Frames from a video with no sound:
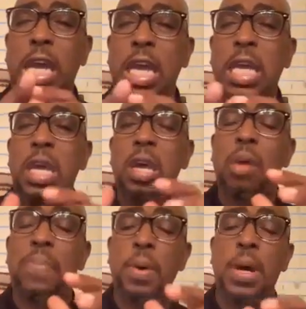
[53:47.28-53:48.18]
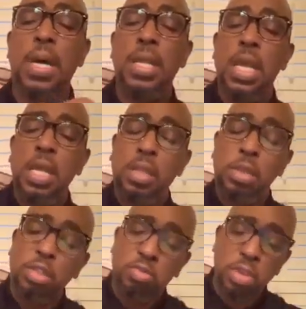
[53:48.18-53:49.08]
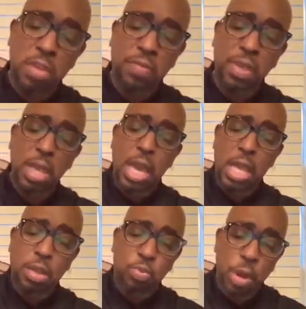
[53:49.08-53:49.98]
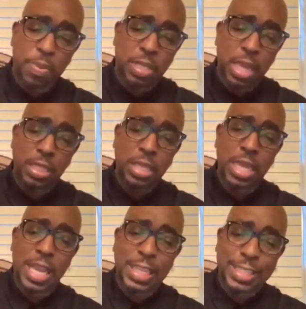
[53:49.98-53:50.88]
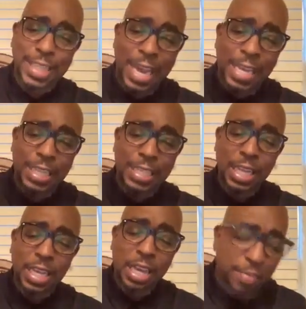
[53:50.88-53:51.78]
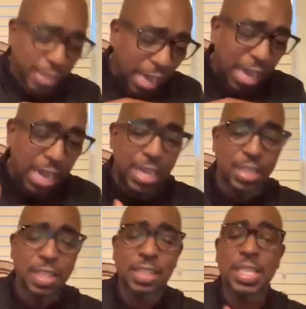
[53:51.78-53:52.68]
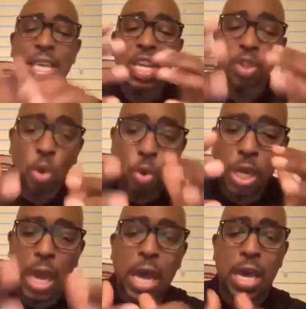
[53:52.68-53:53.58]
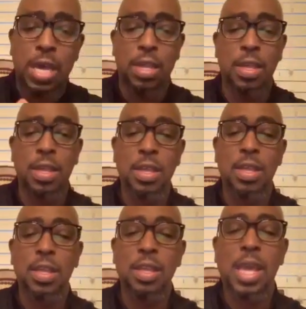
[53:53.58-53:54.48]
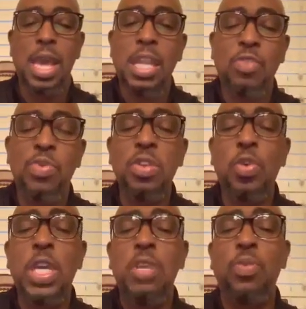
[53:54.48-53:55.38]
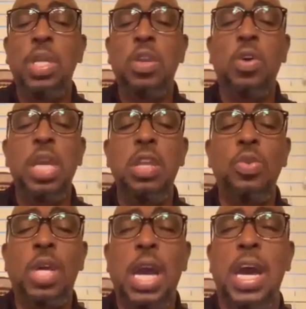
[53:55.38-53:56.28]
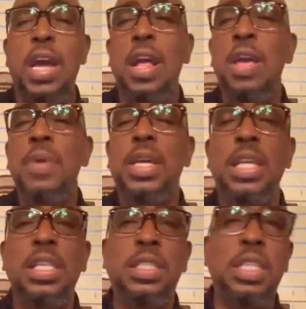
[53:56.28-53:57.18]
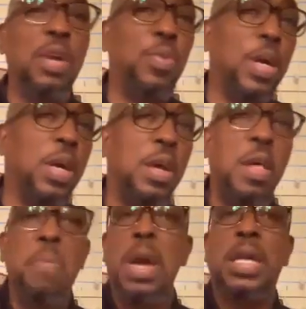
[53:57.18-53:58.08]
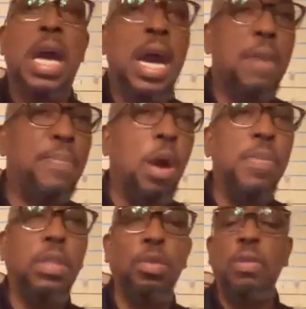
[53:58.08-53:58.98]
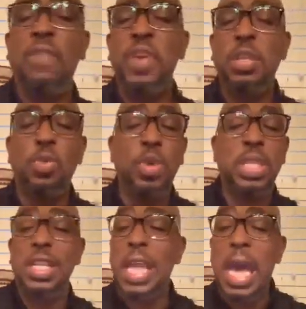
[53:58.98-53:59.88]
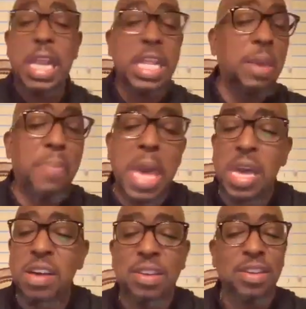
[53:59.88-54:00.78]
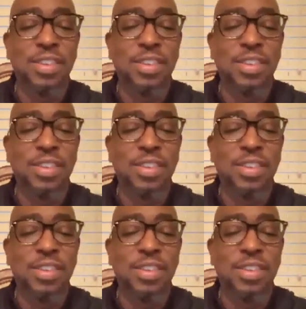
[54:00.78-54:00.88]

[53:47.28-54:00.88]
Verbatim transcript: giant upon the strength and the reputation and his knowledge of God. See, he knew God. How do we know he we know he knew God? Because he said what? My God bought me through the victory with the lion and the battle.